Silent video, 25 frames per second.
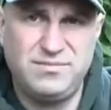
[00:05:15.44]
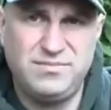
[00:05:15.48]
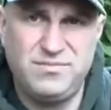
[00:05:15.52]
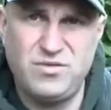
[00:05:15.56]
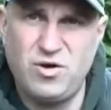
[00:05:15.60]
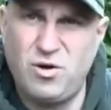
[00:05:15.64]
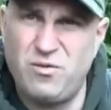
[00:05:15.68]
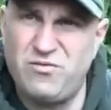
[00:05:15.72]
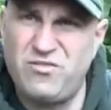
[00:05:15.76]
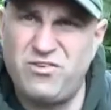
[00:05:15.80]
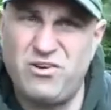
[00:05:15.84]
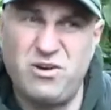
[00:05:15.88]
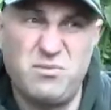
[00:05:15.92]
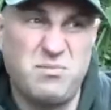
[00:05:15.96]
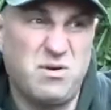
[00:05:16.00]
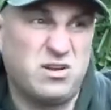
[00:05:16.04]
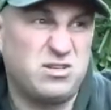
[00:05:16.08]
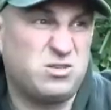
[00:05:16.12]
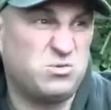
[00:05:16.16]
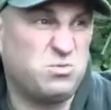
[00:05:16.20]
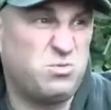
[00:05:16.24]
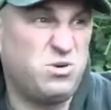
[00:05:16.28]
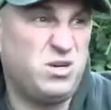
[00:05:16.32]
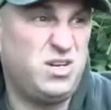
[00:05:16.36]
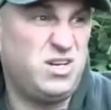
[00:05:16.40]
not very
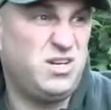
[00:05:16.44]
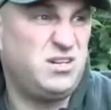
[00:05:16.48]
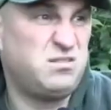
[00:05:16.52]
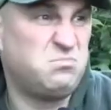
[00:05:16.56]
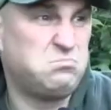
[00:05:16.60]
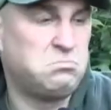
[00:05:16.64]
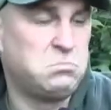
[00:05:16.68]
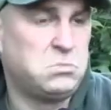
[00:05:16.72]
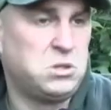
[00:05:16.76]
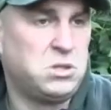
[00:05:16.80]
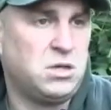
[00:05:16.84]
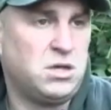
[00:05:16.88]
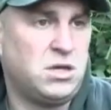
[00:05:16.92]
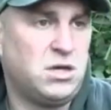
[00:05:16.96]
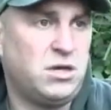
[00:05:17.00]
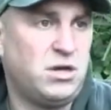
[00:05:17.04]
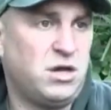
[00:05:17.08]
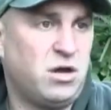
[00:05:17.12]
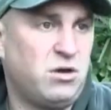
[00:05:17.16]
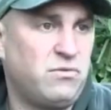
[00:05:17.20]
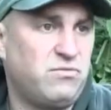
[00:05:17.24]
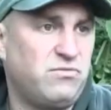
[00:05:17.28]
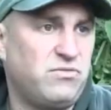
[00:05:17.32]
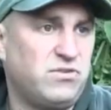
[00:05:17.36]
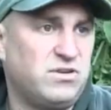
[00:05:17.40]
much weed, and
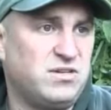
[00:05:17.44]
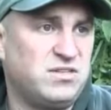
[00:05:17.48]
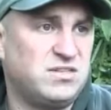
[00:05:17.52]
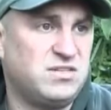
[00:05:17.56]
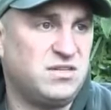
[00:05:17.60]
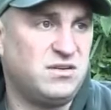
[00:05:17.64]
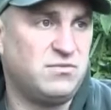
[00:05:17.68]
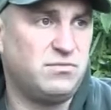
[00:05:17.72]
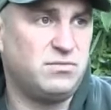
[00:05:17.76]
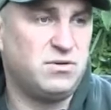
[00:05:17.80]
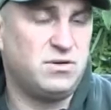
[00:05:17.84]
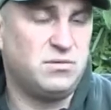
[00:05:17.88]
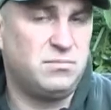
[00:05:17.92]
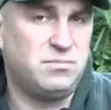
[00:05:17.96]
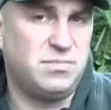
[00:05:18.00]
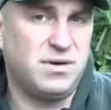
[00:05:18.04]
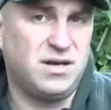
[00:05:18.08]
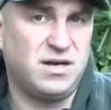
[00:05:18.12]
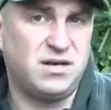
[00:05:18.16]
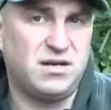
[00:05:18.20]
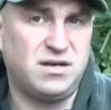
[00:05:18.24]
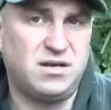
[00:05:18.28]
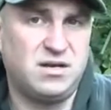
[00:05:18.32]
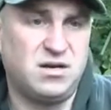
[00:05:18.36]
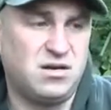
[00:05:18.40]
hopefully see if we can
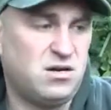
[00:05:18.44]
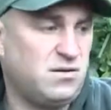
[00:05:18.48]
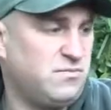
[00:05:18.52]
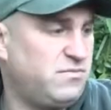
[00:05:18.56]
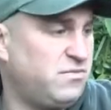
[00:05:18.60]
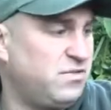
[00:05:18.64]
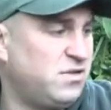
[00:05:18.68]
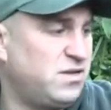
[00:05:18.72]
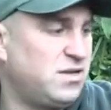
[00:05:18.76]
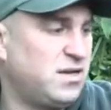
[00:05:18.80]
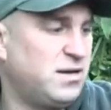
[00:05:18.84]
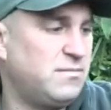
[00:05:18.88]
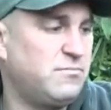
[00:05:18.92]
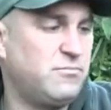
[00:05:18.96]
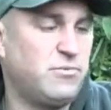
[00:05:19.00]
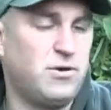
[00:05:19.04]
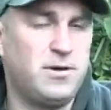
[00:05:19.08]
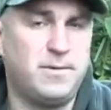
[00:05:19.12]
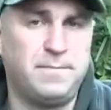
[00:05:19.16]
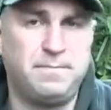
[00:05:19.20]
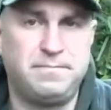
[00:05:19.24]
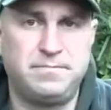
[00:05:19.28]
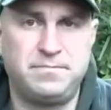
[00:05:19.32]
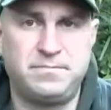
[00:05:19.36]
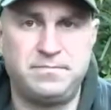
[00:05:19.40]
bag a carp for the camera.